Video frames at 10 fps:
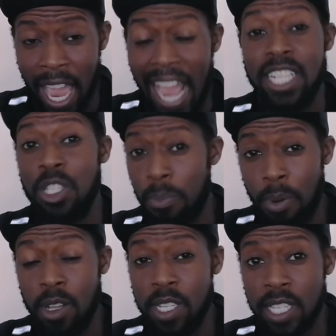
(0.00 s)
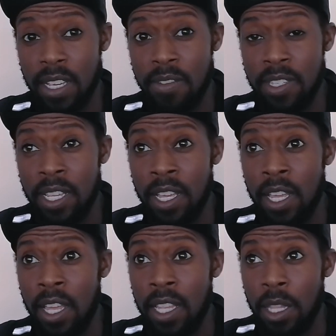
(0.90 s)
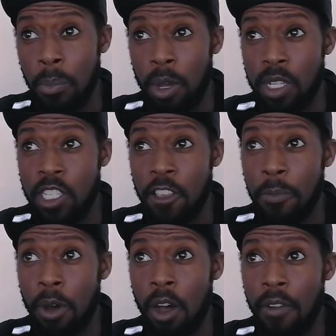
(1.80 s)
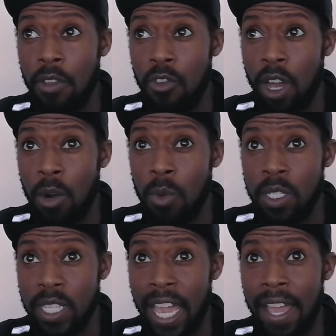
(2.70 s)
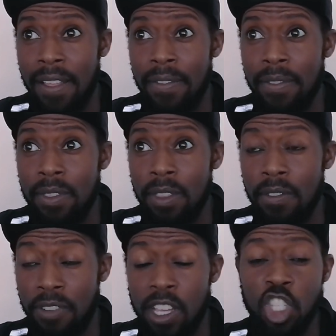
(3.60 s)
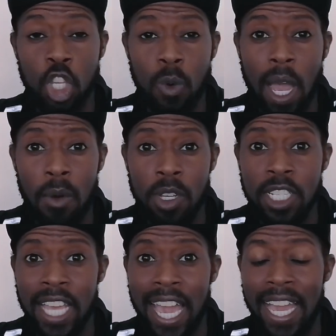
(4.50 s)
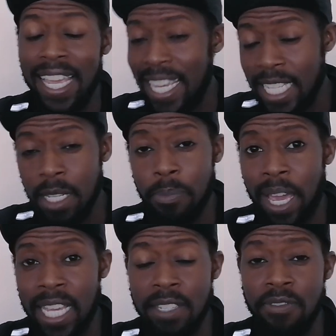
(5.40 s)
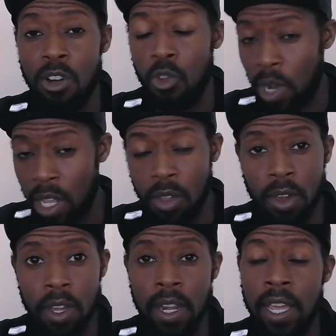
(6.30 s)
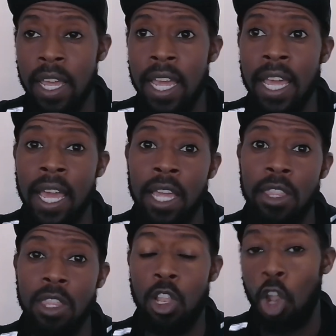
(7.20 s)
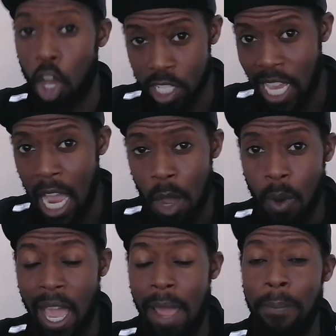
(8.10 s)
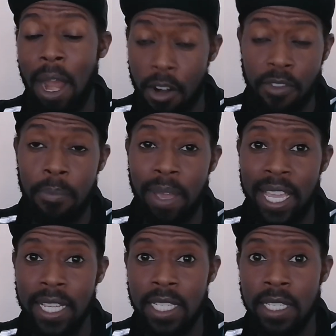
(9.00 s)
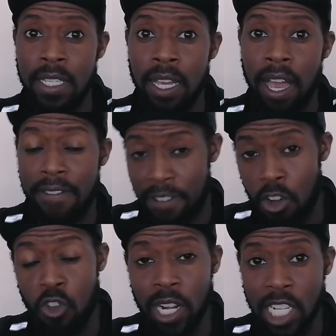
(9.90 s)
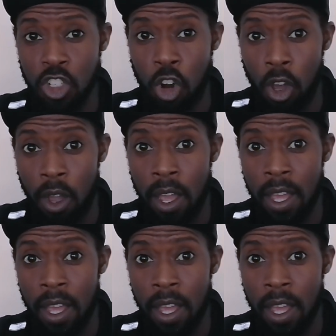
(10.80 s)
Had some positives. The positive part of the run was that the first 2 hours at easy pace felt really good. The last hour at marathon pace, I felt really strong.